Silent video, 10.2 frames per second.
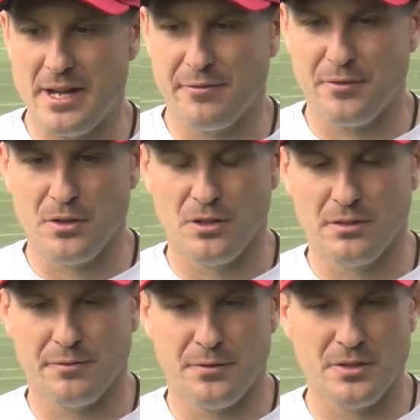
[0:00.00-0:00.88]
at
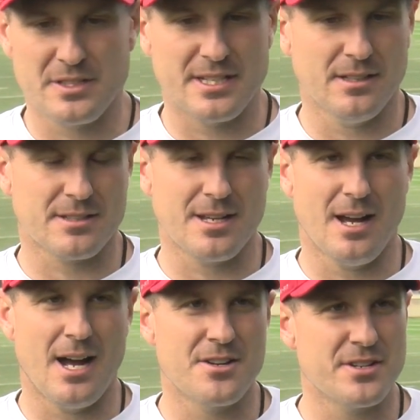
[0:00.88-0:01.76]
full tilt.
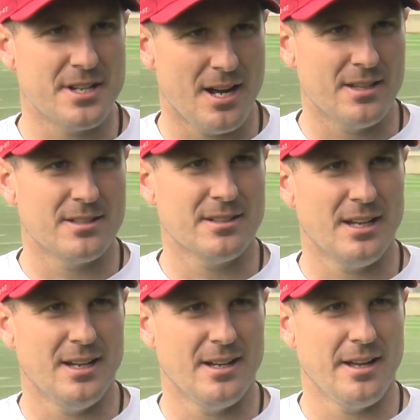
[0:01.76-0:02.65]
Andre Dollar,
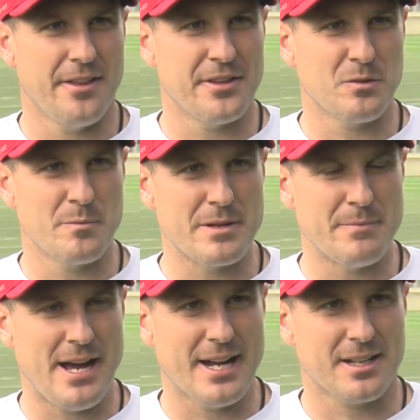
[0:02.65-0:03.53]
I think we'll be
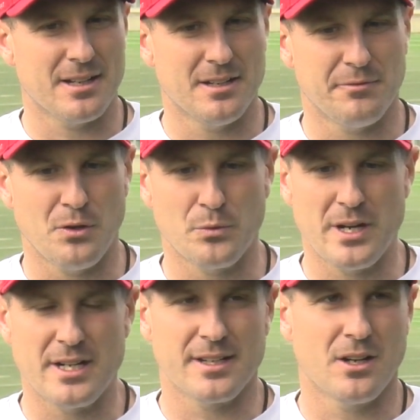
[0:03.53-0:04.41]
back full,
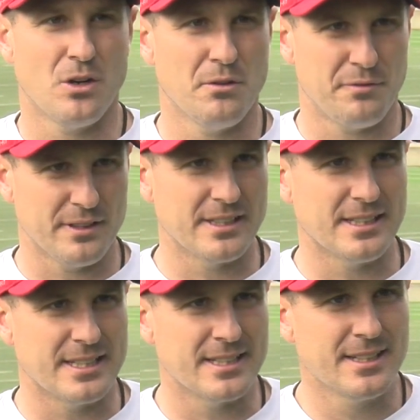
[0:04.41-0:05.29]
ready to go.
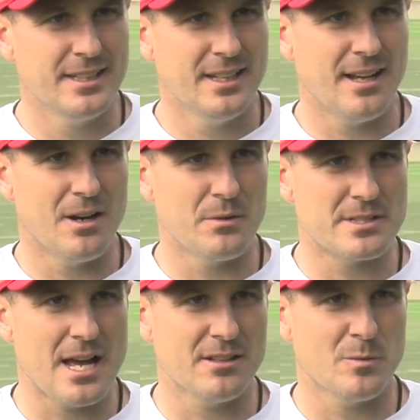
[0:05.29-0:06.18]
Falili was
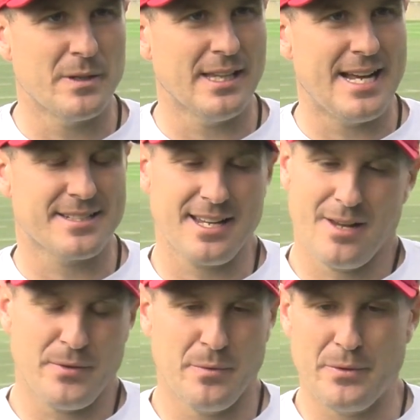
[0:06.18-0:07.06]
down a little bit last
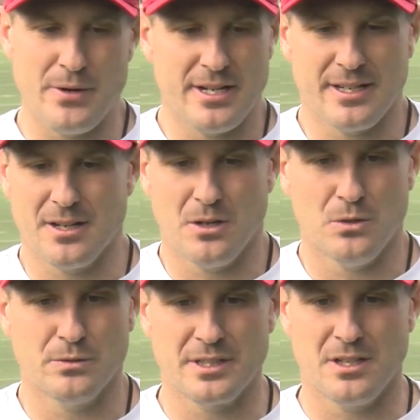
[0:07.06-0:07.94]
game. He'll be ready to
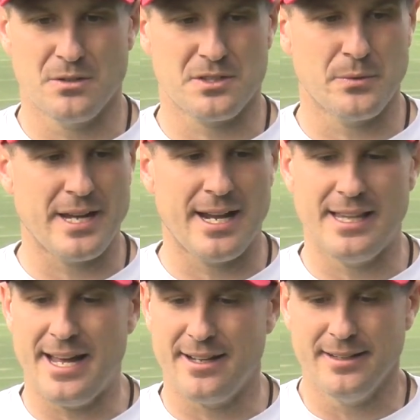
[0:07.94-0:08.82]
go. You know, so we got a
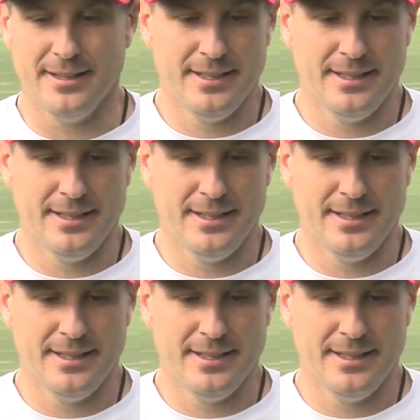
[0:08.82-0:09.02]
lot of